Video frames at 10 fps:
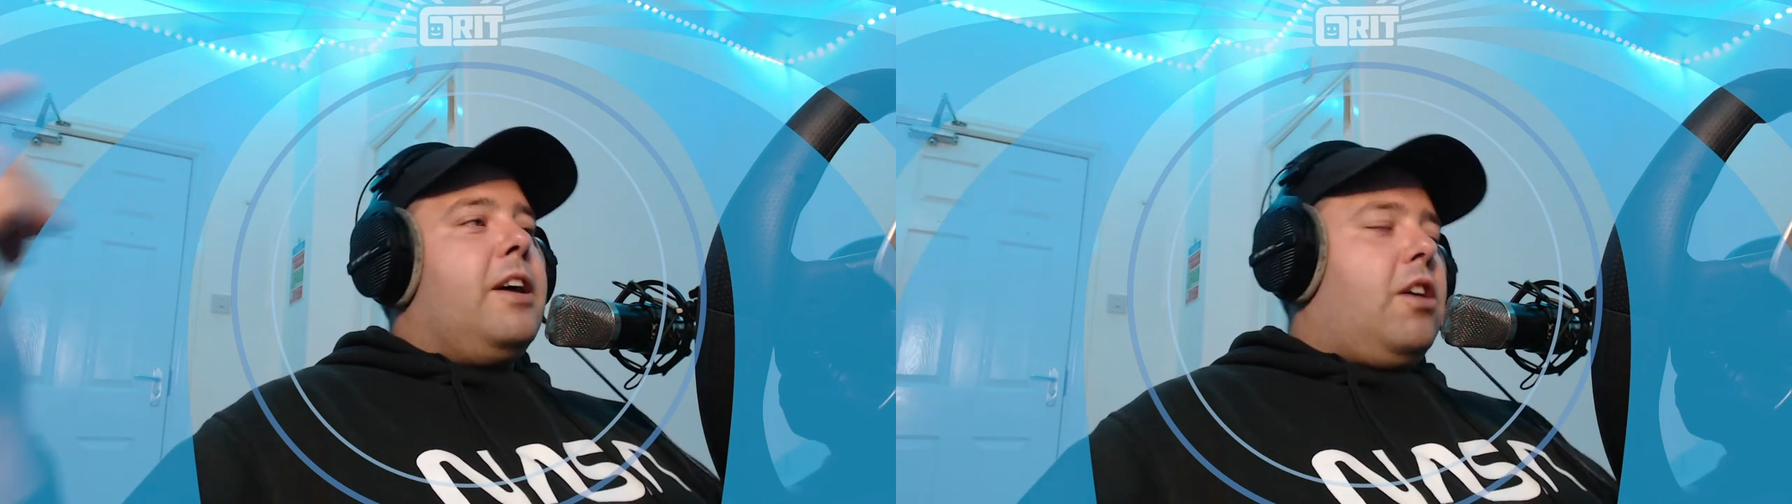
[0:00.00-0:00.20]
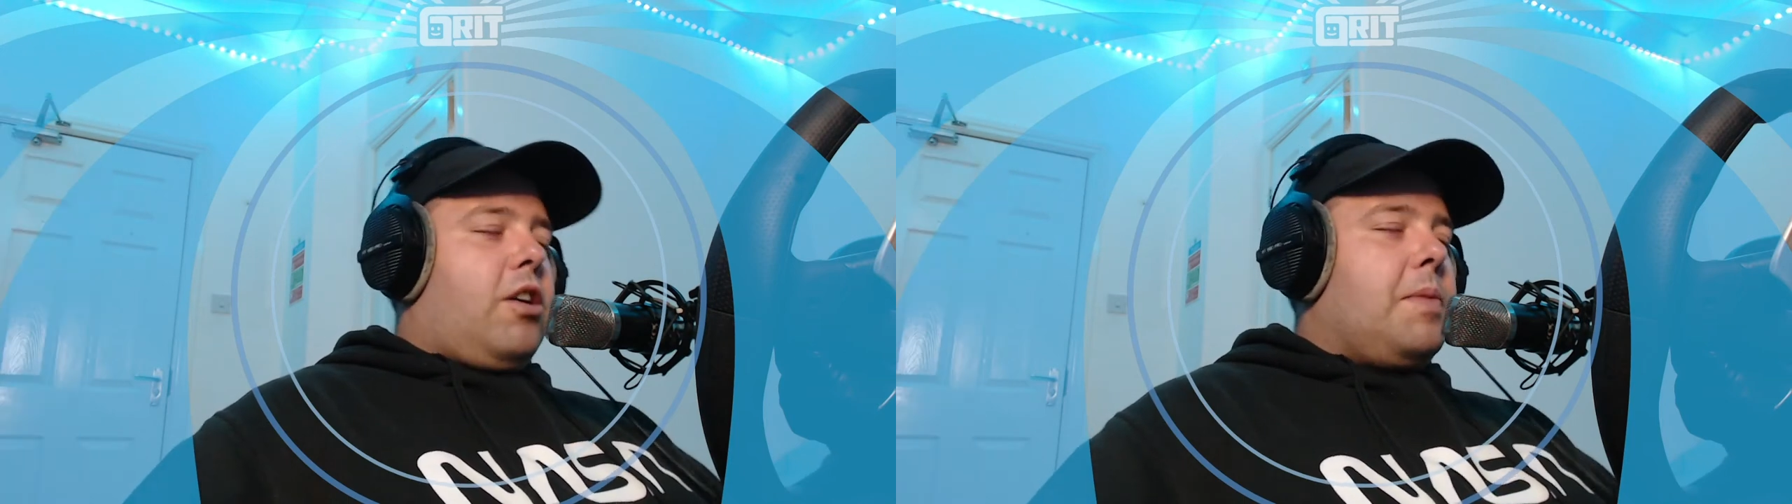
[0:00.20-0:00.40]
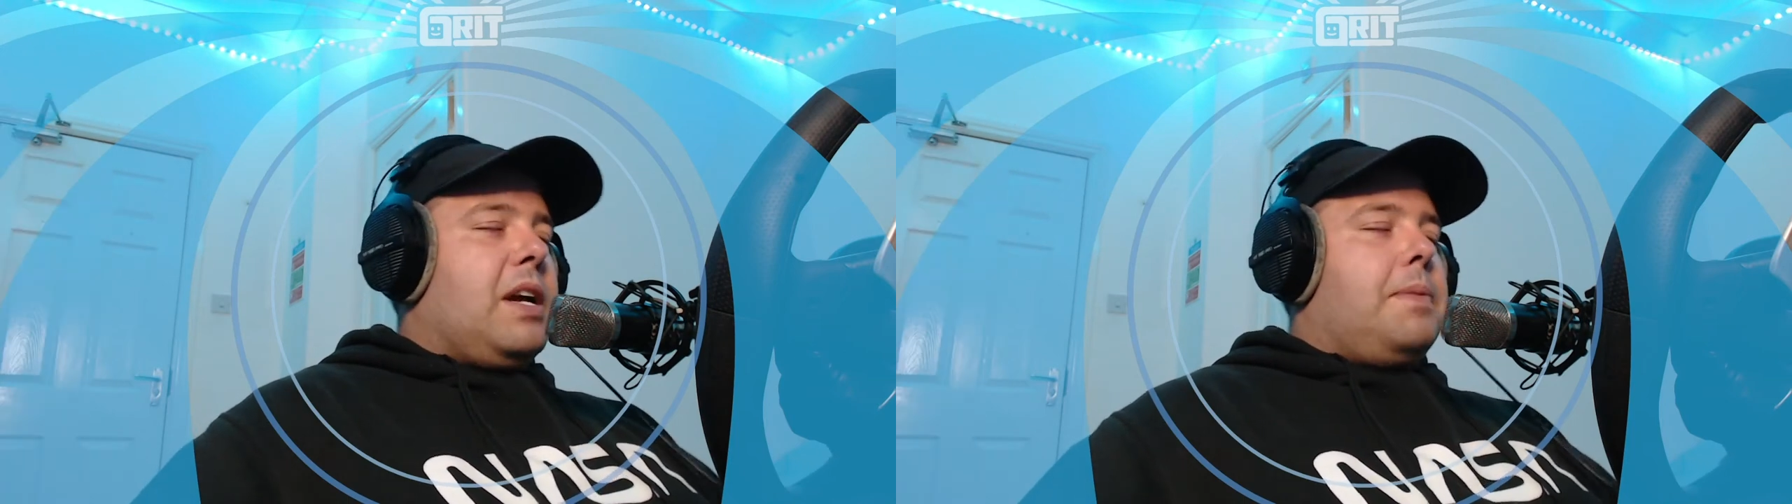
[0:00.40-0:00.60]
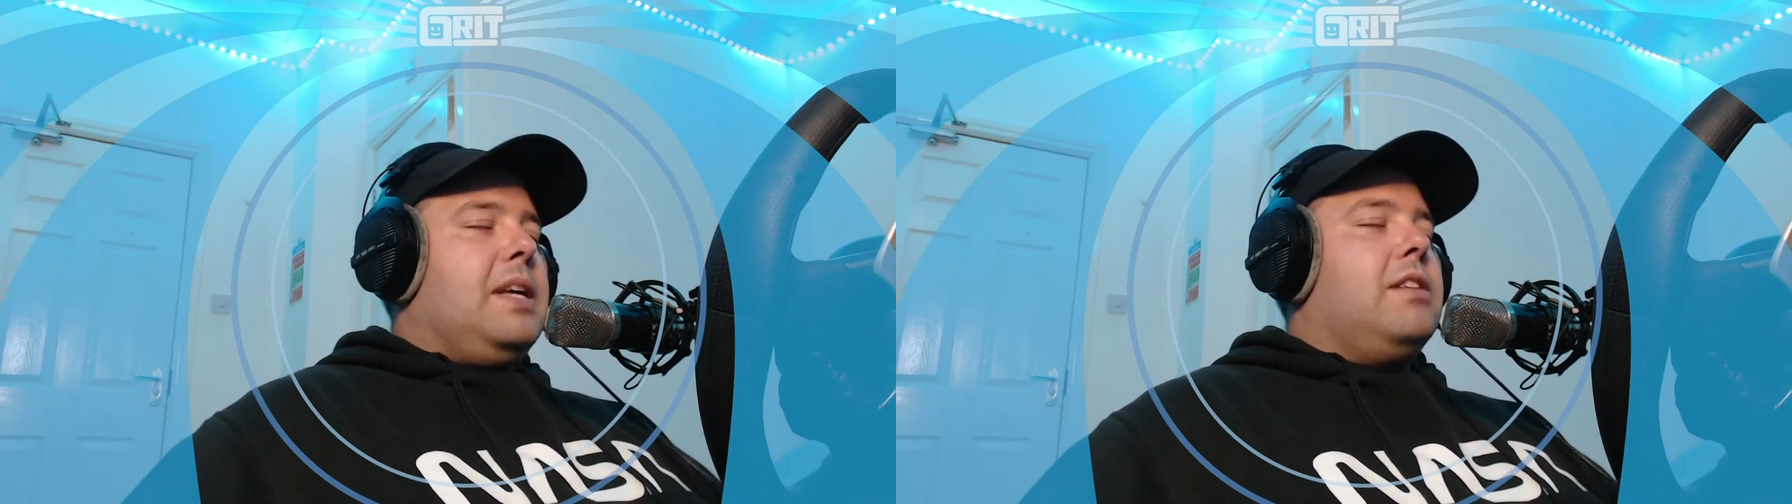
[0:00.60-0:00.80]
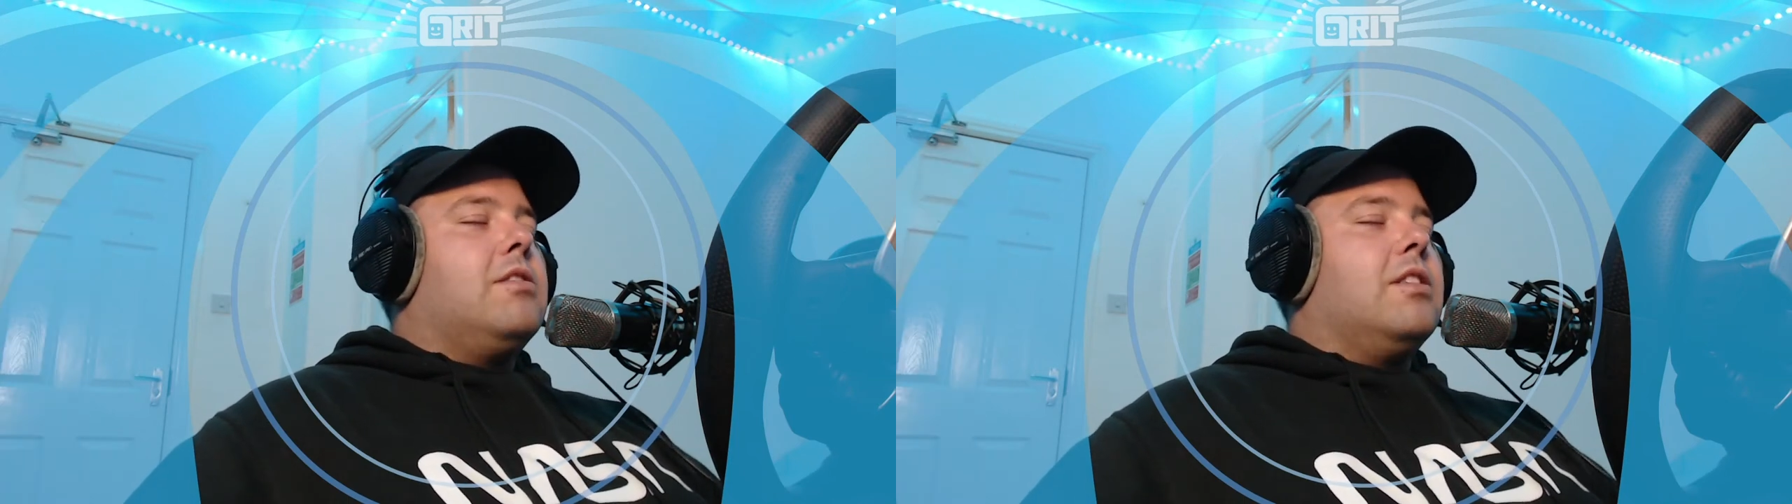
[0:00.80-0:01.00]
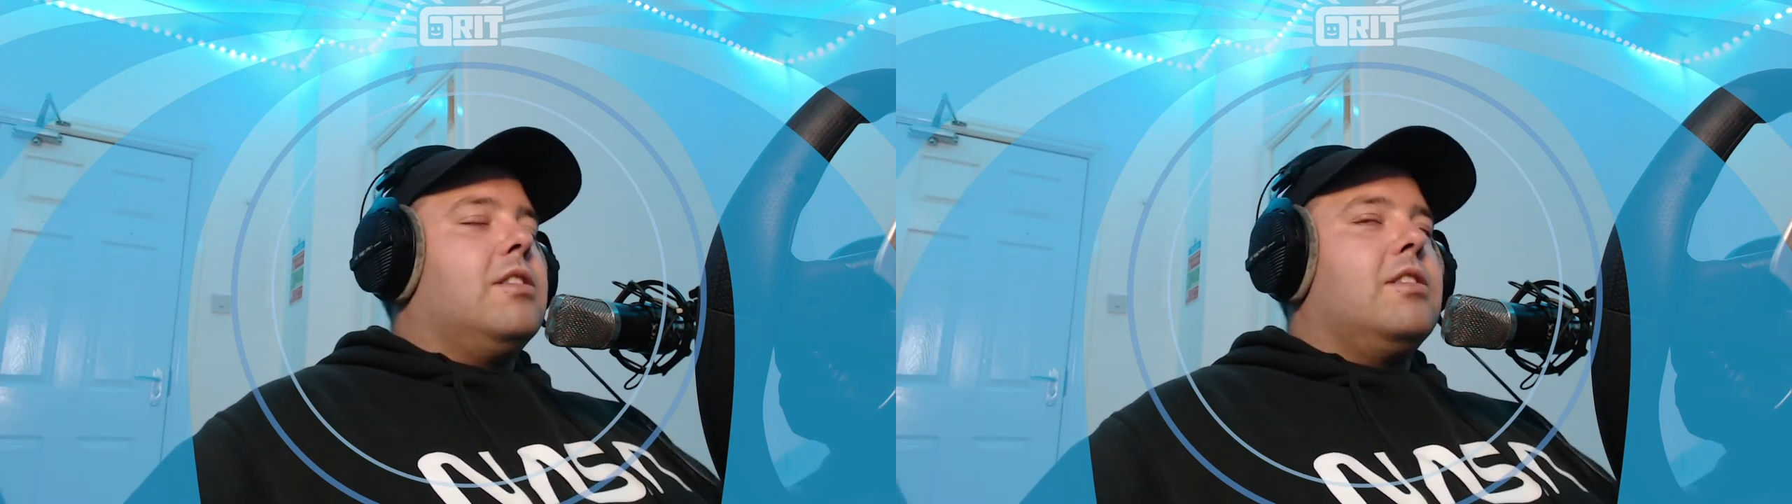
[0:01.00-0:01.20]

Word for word: I'm going to make a pizza.